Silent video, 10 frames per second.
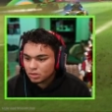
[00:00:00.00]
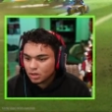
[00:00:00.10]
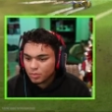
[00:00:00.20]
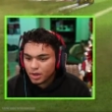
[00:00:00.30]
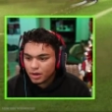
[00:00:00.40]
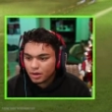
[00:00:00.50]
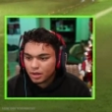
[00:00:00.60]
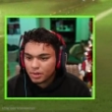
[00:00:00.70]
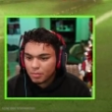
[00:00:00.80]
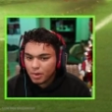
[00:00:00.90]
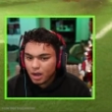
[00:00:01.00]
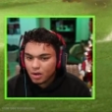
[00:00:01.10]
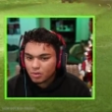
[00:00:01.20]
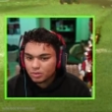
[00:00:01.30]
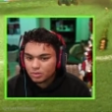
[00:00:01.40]
Come here, give me the
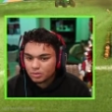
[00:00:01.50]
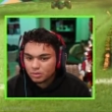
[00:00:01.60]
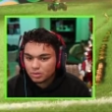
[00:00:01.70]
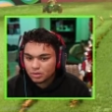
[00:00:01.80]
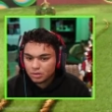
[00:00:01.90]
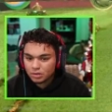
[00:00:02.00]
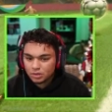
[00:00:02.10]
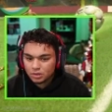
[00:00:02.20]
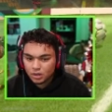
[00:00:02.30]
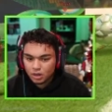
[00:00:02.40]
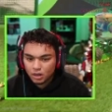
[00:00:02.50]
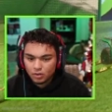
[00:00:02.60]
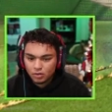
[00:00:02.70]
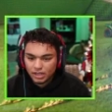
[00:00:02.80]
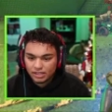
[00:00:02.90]
ball.
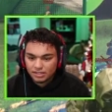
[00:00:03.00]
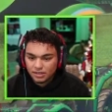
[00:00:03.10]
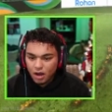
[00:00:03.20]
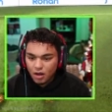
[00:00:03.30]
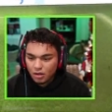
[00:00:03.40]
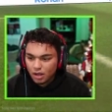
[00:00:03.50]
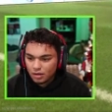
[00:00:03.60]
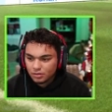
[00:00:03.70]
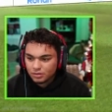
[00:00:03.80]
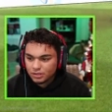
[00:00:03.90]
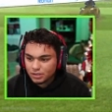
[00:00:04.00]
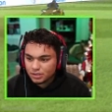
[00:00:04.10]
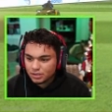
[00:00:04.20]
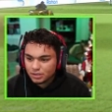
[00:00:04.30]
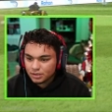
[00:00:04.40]
Oh, get this goal!
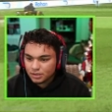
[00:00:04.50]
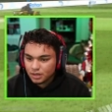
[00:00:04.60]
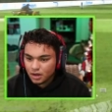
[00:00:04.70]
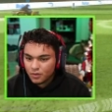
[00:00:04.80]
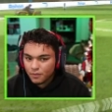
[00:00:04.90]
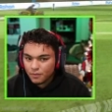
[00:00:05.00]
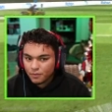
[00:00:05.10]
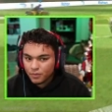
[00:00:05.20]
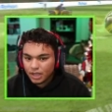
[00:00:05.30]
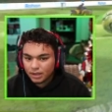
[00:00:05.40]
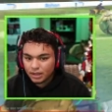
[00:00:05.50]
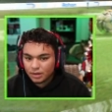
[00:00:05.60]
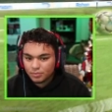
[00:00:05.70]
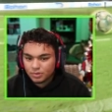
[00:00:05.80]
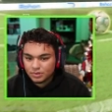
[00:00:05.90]
Oh! No, we can't let
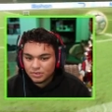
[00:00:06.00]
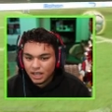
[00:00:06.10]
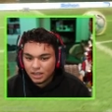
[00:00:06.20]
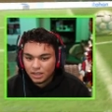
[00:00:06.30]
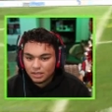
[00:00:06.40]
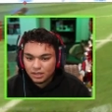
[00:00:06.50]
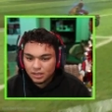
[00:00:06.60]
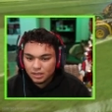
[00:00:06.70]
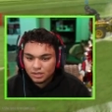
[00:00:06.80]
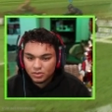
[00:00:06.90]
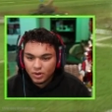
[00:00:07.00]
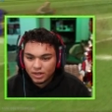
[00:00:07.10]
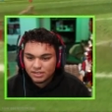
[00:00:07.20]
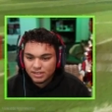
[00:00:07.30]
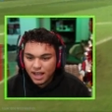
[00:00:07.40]
him take it to our
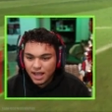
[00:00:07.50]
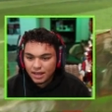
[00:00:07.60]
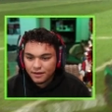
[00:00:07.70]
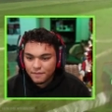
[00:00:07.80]
side.